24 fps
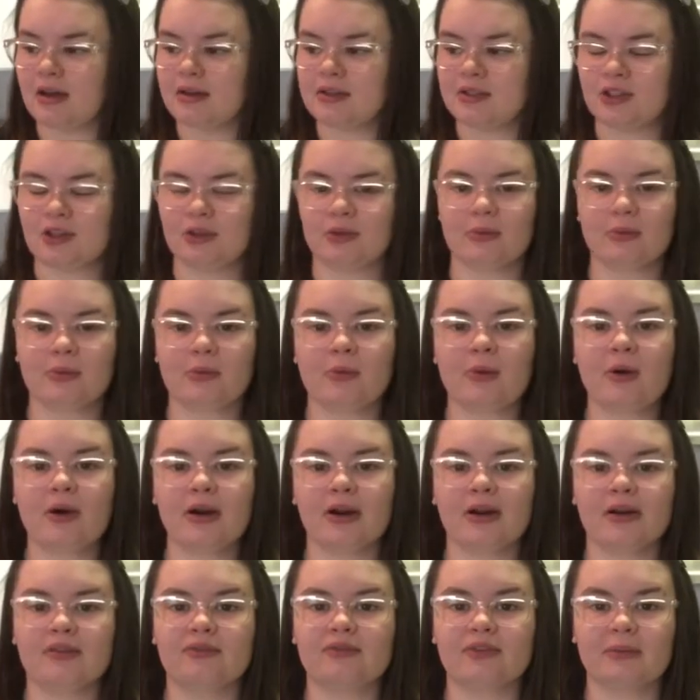
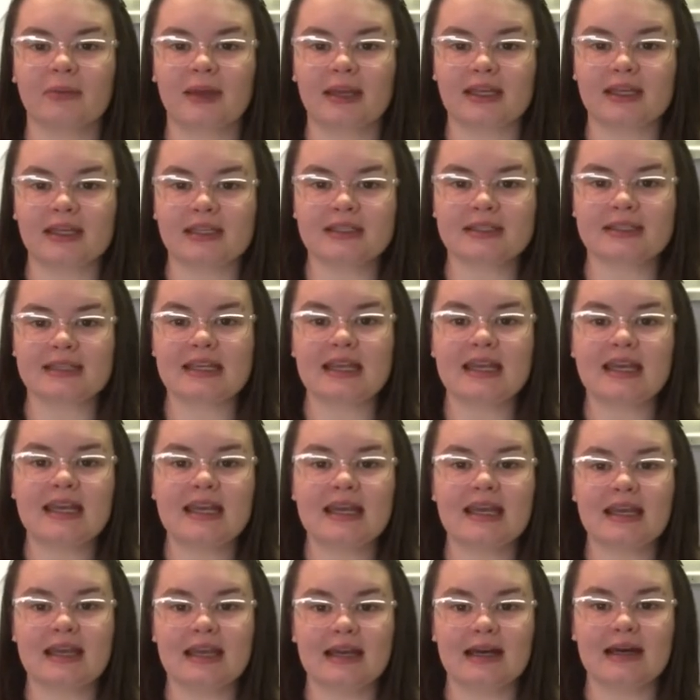reward for making
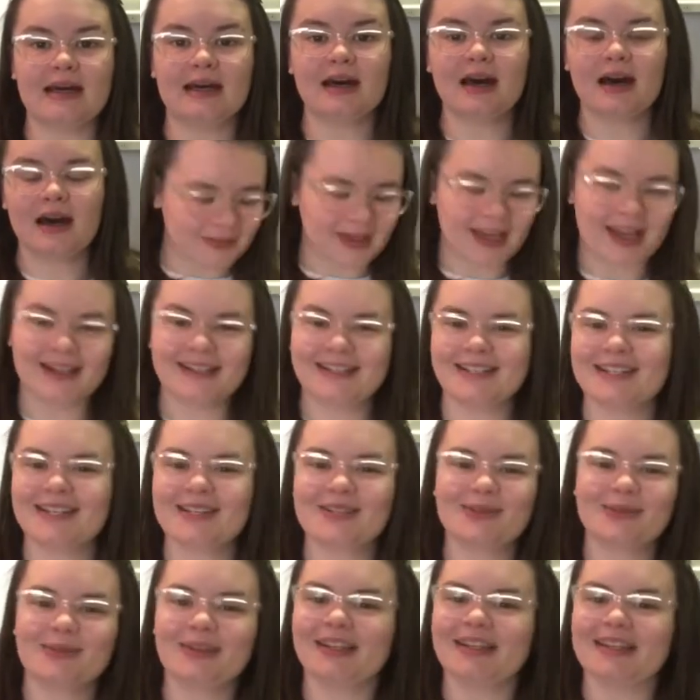tea. It's just
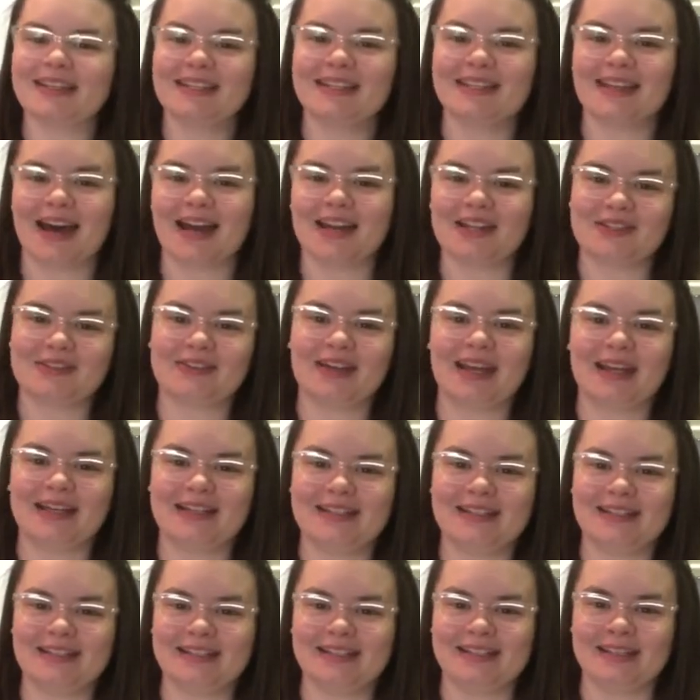really satisfying
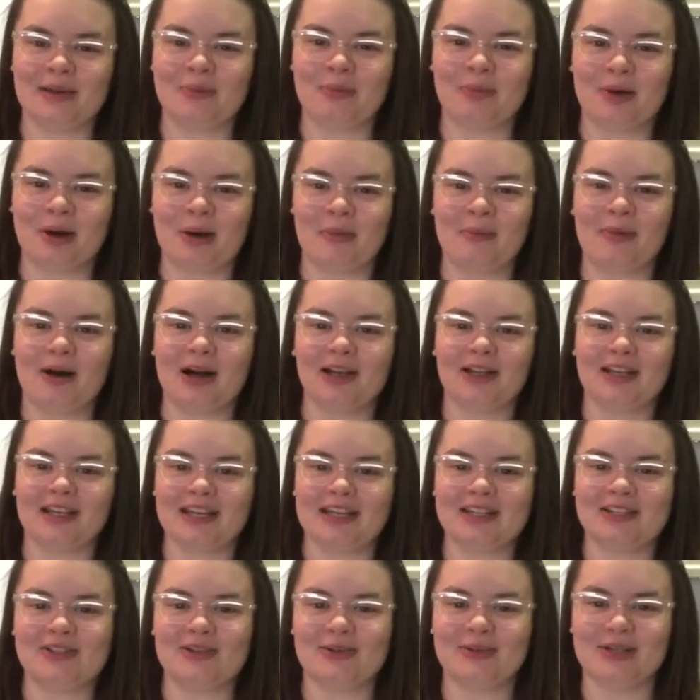to dip a mug
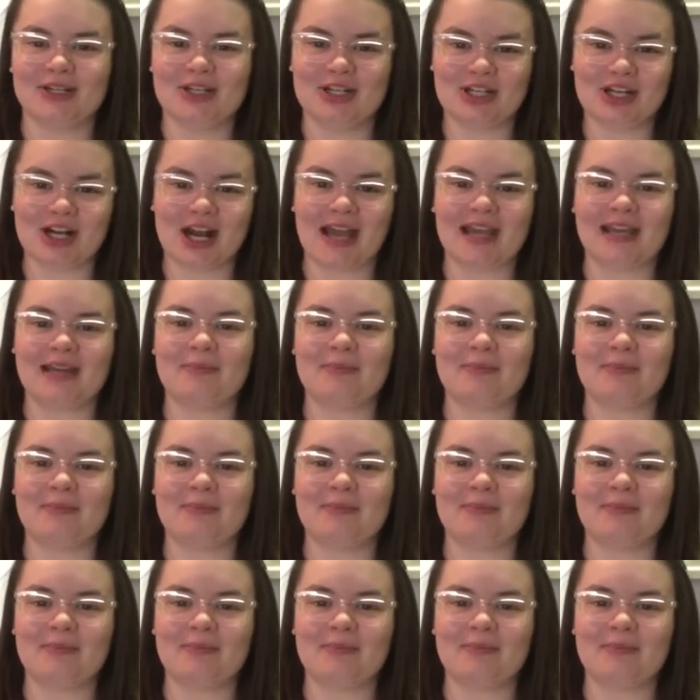into a giant